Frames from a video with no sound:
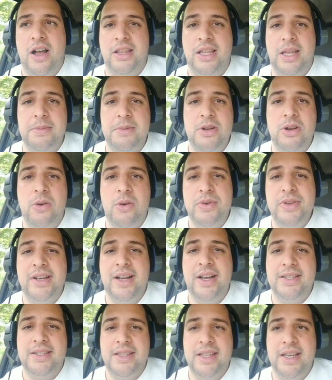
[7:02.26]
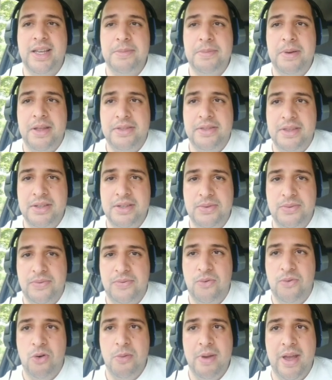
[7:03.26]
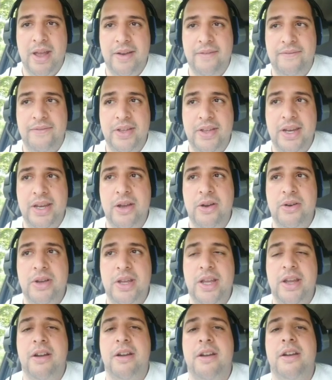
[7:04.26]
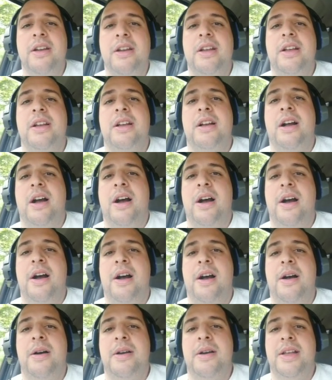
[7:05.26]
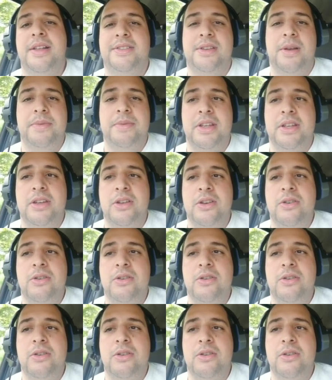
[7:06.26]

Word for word: Let me know what you guys think about this format of video here. It's something